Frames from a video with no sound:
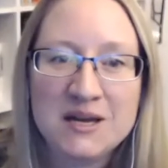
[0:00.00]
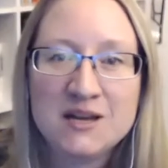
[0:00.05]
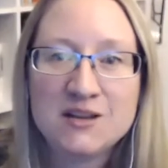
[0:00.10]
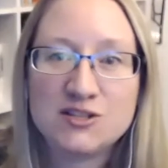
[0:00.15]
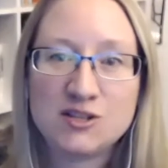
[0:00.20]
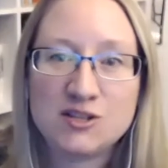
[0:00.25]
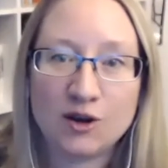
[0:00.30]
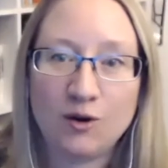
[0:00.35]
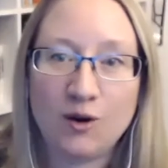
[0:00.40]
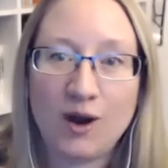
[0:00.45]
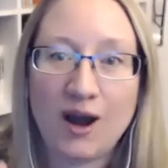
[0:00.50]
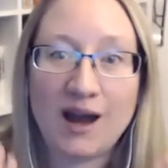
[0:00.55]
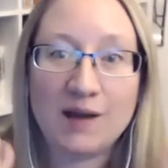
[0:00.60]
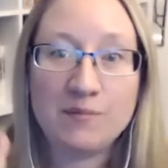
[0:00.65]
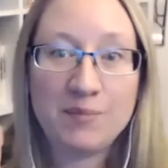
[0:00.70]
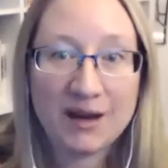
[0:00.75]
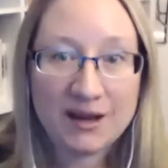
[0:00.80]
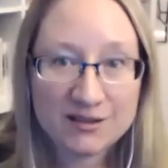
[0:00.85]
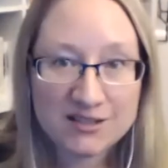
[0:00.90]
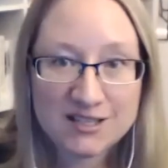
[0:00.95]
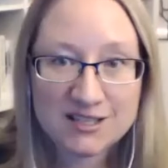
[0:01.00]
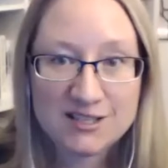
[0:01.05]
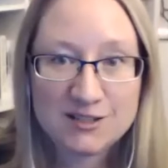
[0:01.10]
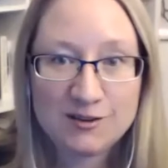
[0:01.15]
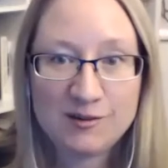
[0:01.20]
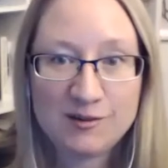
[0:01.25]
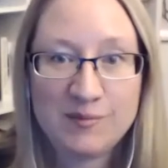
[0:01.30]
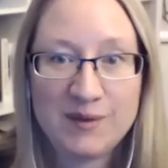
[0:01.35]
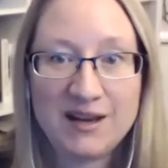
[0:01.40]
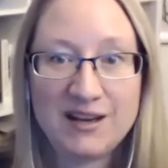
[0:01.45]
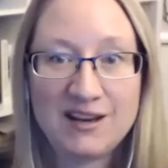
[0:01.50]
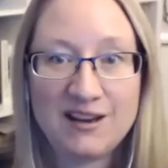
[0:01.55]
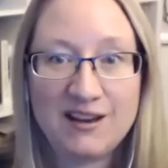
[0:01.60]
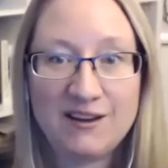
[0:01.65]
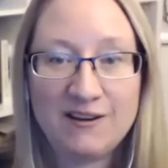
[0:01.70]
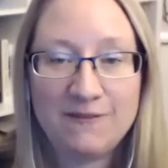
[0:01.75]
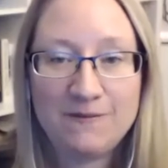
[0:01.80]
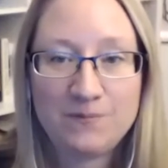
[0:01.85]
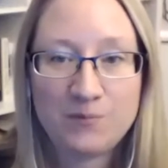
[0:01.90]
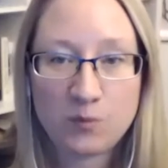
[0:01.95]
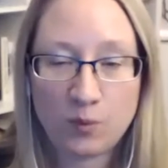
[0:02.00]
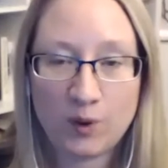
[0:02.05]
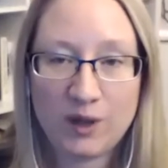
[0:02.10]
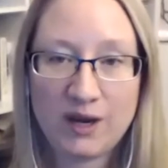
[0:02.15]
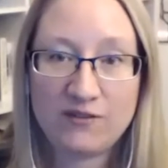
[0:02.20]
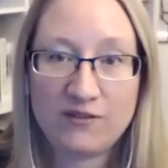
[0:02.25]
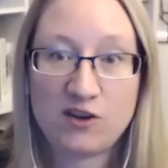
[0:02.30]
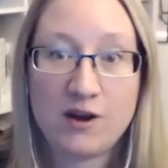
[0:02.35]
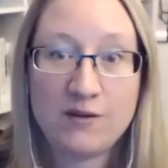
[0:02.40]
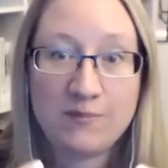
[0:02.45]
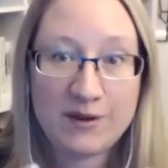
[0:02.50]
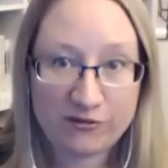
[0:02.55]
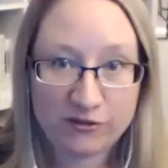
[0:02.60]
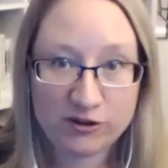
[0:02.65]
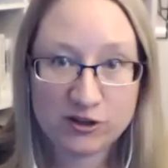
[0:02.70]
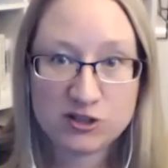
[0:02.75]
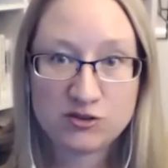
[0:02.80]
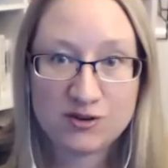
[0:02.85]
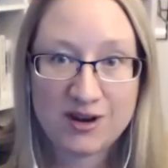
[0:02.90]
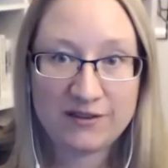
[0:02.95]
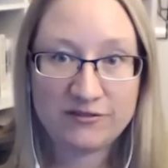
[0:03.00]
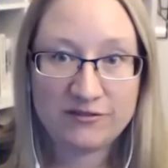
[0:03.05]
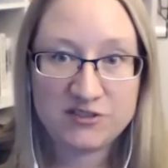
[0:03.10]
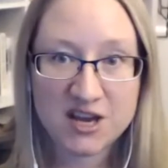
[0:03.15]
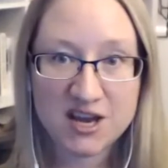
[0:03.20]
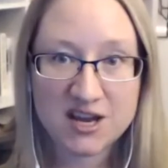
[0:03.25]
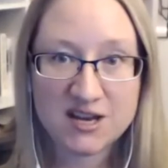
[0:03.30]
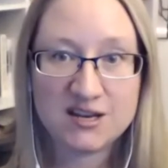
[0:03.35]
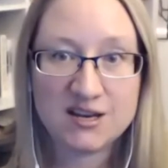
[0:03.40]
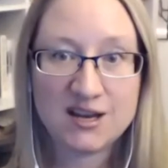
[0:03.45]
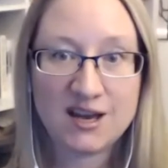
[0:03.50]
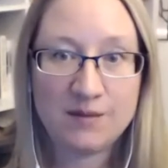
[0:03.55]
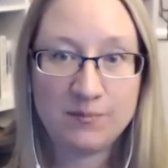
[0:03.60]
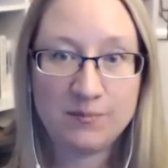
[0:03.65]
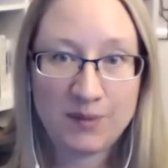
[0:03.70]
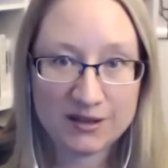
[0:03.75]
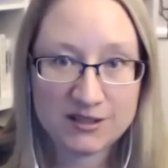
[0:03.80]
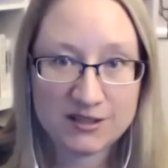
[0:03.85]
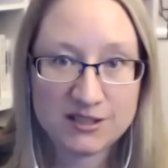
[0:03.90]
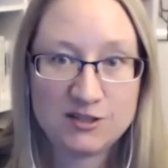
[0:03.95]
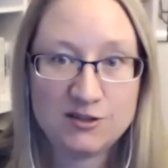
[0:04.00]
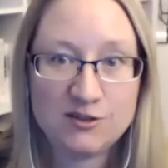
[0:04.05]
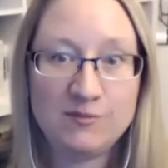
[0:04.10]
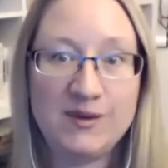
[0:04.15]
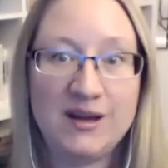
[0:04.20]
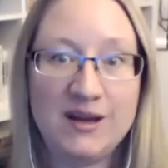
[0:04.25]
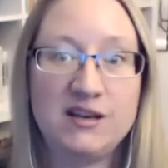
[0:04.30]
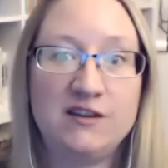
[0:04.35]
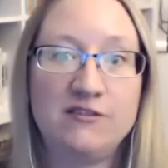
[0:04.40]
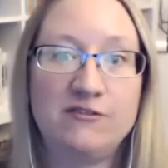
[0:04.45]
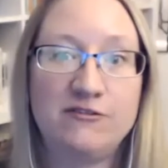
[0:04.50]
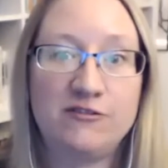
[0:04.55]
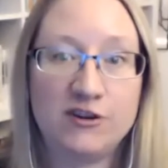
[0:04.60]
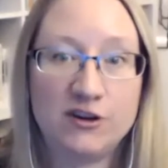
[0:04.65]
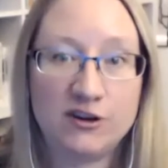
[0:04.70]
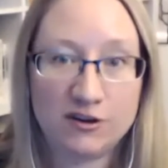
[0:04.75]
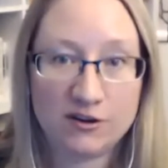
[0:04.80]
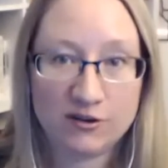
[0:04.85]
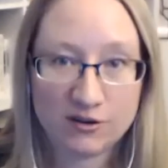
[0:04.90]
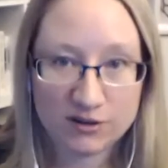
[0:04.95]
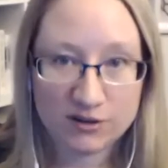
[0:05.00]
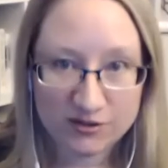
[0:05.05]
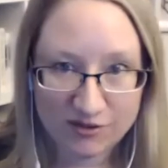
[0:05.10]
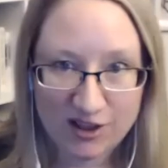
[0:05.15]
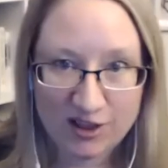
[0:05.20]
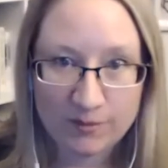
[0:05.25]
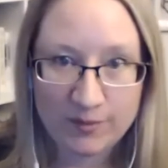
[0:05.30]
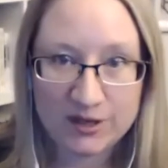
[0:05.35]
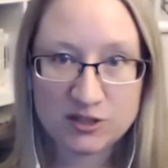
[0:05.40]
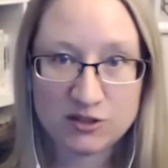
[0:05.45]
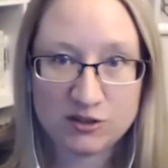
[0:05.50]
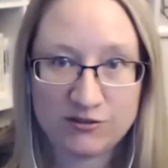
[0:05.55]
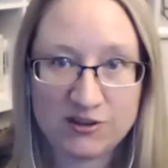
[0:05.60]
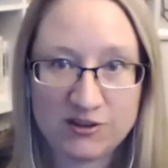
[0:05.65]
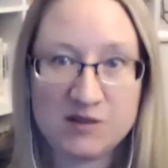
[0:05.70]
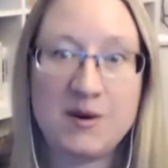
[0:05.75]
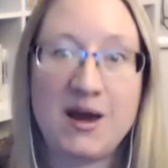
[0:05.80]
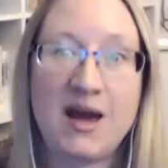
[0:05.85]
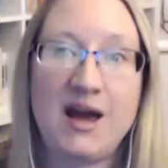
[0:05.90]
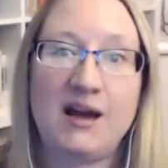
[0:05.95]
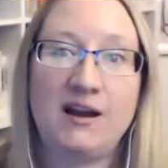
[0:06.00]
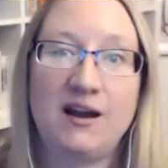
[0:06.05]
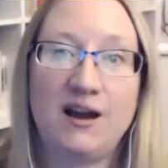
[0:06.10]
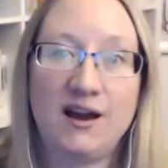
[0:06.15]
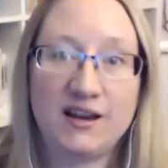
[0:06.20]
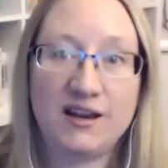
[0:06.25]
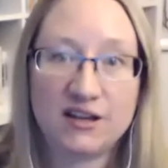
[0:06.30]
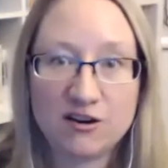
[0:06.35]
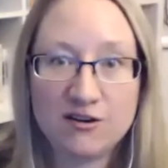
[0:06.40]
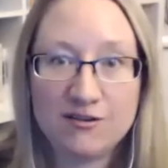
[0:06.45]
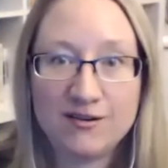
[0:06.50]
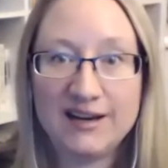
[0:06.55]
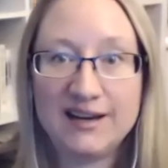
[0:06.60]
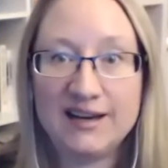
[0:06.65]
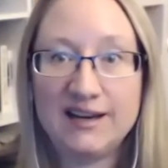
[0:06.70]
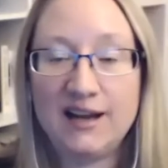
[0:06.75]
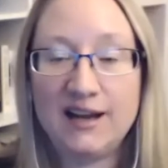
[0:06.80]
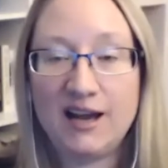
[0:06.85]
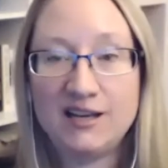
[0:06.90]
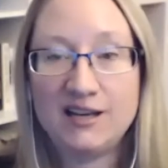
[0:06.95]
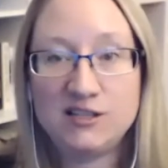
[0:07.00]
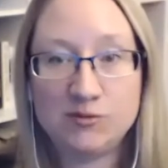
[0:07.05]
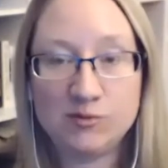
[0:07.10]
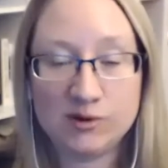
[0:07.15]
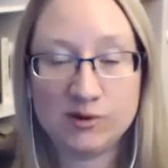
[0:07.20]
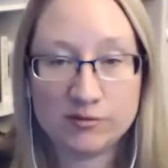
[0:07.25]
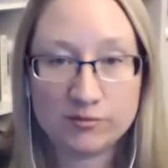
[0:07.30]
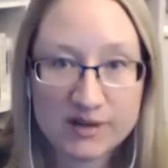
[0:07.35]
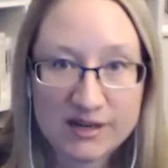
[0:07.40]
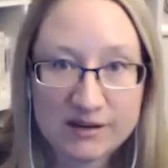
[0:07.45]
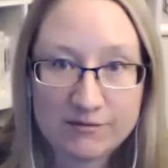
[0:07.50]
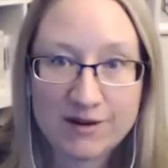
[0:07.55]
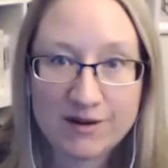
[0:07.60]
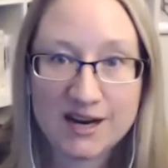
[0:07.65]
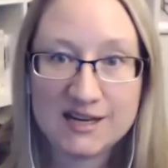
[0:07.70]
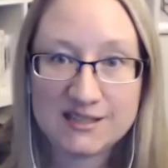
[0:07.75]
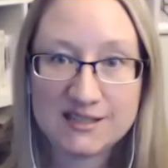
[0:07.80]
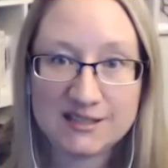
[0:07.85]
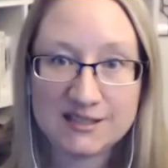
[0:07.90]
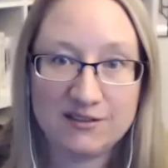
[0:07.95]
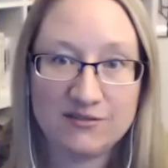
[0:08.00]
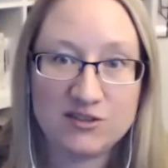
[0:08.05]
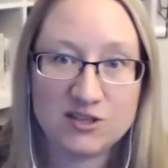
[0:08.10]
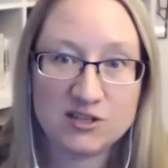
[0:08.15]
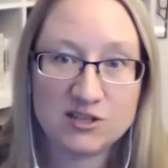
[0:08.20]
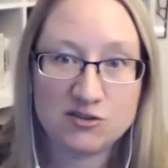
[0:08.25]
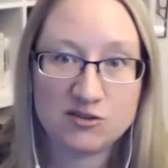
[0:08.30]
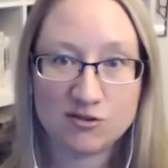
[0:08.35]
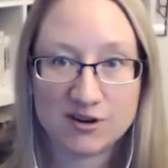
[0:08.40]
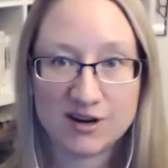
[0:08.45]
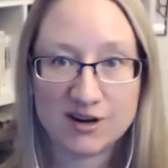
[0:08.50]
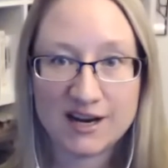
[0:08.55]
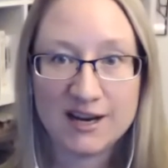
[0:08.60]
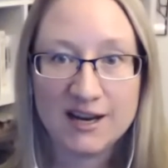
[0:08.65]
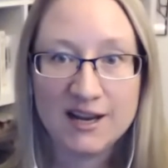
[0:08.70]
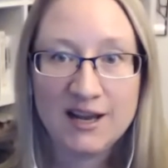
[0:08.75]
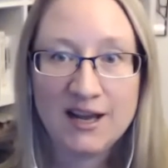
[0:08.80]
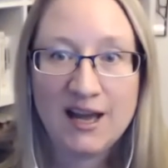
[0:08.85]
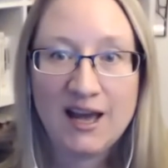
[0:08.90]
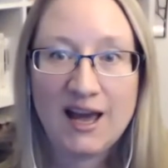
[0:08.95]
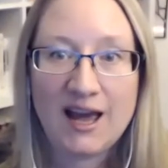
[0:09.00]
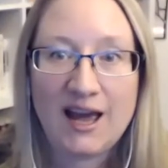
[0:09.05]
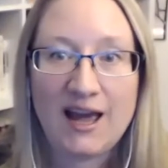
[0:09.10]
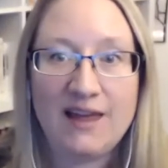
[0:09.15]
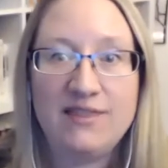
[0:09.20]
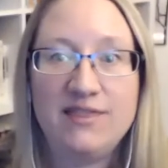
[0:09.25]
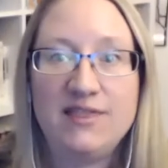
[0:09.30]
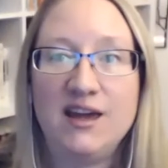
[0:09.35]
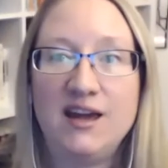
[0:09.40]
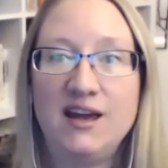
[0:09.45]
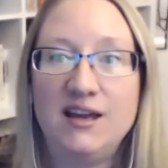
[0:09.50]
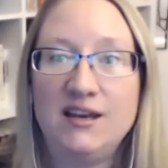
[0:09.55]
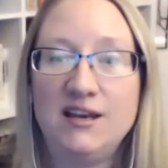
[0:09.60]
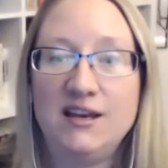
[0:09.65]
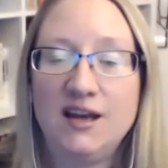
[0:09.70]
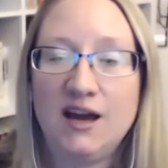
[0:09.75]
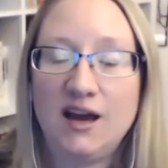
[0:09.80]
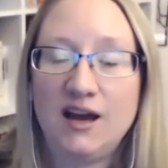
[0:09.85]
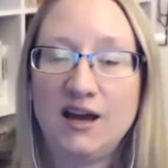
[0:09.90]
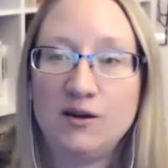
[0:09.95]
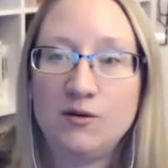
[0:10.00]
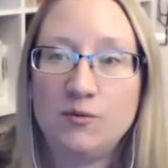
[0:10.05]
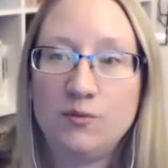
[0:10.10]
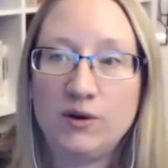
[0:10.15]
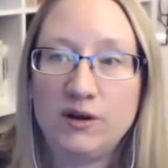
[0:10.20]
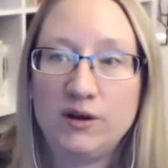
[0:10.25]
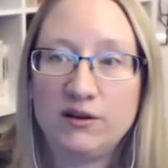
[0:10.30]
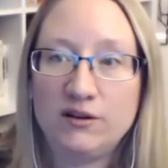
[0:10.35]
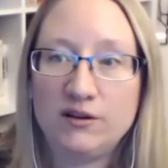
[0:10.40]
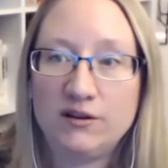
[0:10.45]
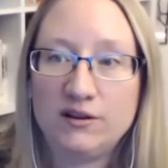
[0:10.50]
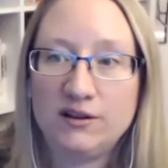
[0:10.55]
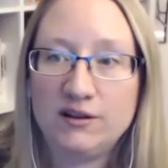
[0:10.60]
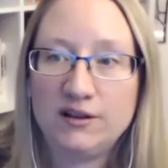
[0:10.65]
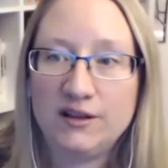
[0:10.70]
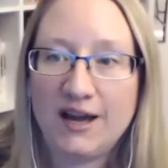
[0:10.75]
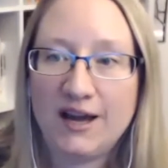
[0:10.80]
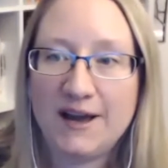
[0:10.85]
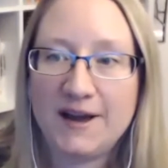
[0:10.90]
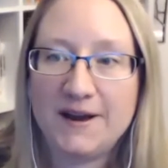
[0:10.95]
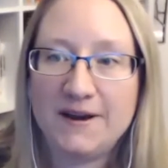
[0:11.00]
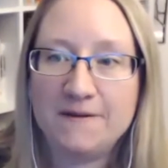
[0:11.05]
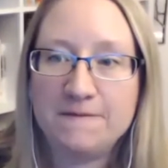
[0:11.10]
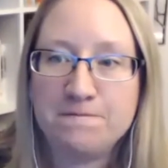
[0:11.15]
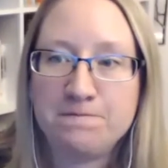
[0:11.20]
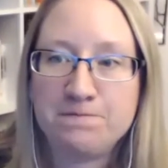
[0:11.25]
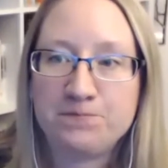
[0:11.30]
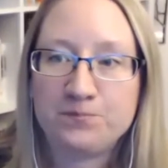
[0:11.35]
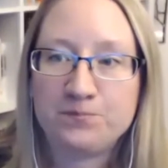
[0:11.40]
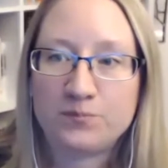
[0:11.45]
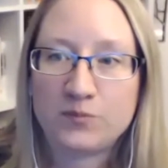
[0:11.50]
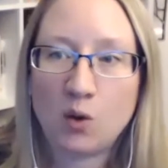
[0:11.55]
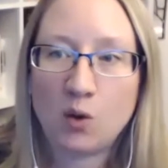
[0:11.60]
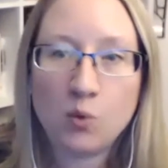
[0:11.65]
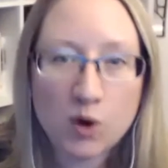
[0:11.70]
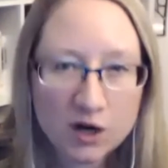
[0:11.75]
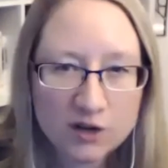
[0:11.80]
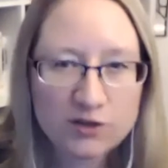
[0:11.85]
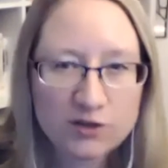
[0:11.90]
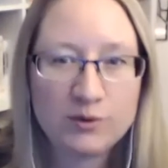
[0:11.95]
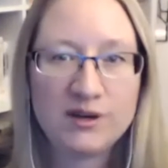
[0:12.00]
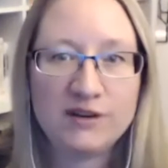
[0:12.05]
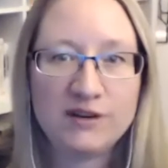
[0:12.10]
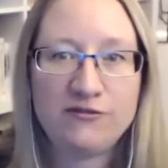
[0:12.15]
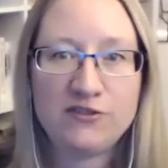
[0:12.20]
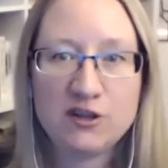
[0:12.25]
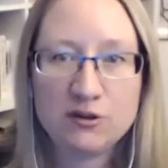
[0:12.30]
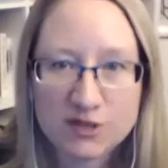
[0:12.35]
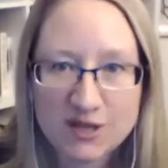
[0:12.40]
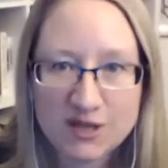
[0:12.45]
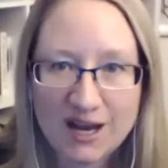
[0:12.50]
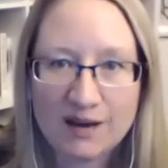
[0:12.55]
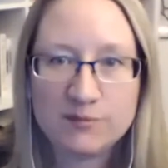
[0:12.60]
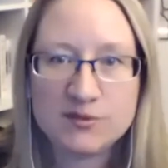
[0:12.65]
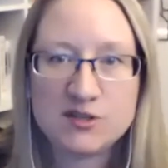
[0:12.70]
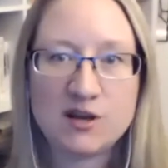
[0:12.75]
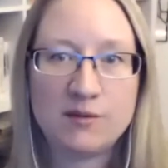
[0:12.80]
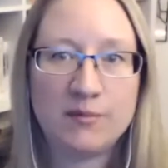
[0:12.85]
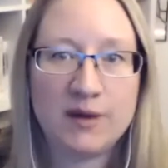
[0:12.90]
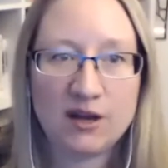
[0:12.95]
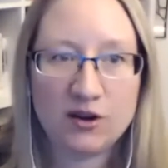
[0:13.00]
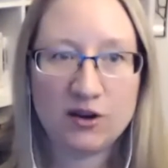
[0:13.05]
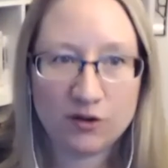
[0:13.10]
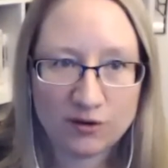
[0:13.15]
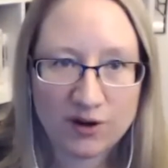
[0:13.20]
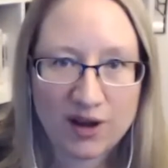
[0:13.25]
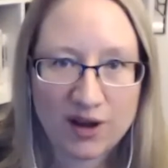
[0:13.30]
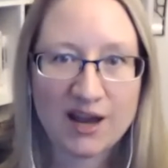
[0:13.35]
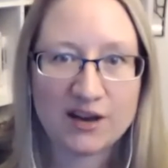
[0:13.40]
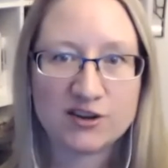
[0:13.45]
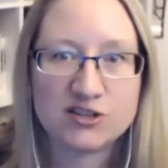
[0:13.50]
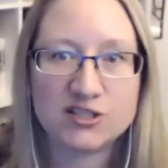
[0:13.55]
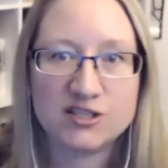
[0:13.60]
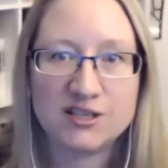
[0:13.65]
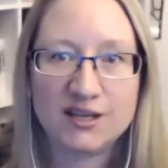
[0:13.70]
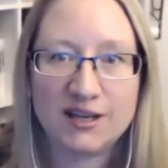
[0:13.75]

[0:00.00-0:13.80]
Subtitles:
So I bounce it to Amanda when I've got my first draft done. I bounce it to Amanda for developmental feedback. I go in, I do a rewrite of the story, and then I will work through it a few times on my own, actually.